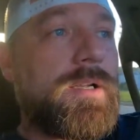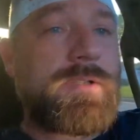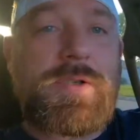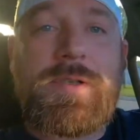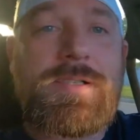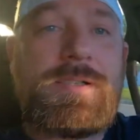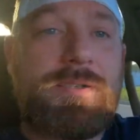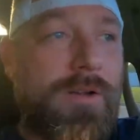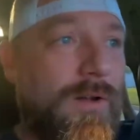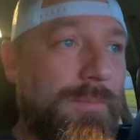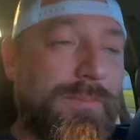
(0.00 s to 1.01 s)
so this is
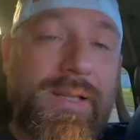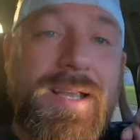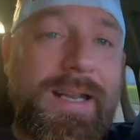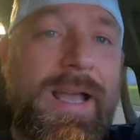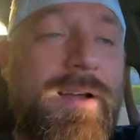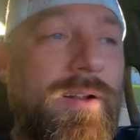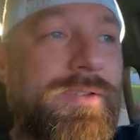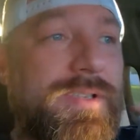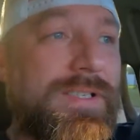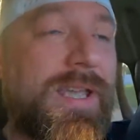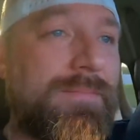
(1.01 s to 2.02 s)
all playing out on
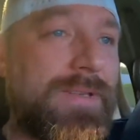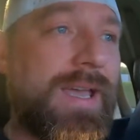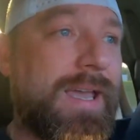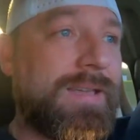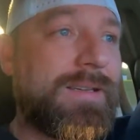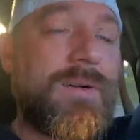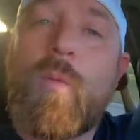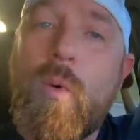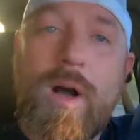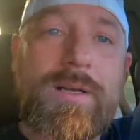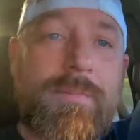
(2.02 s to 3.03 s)
the same day.
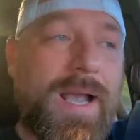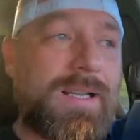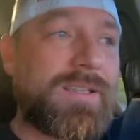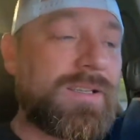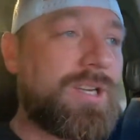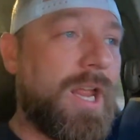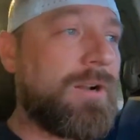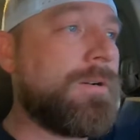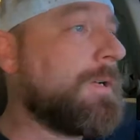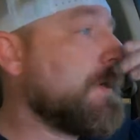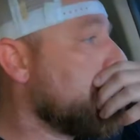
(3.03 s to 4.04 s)
Welcome back to the
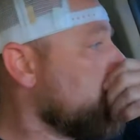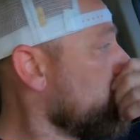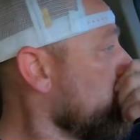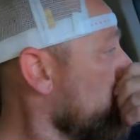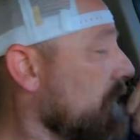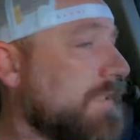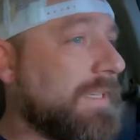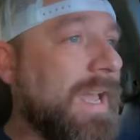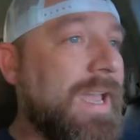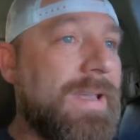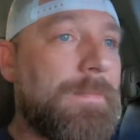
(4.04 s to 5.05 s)
channel.
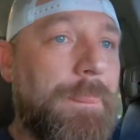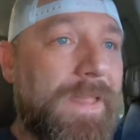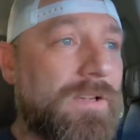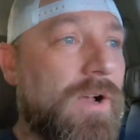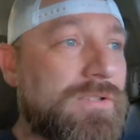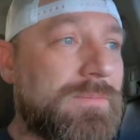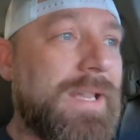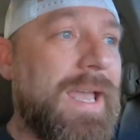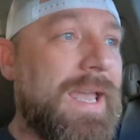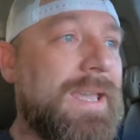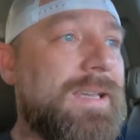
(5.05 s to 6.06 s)
Today is an awesome
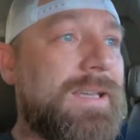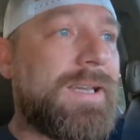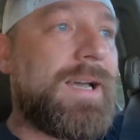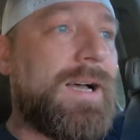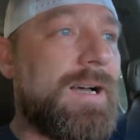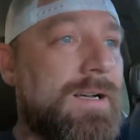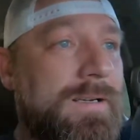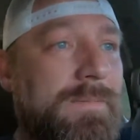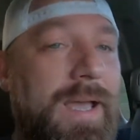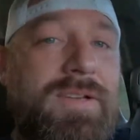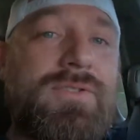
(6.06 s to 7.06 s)
day.
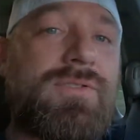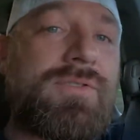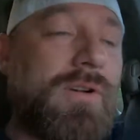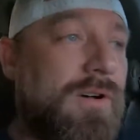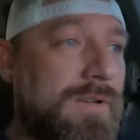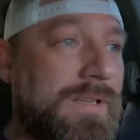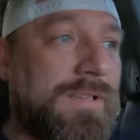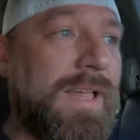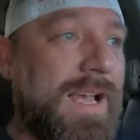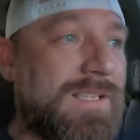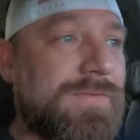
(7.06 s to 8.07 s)
As you saw in the last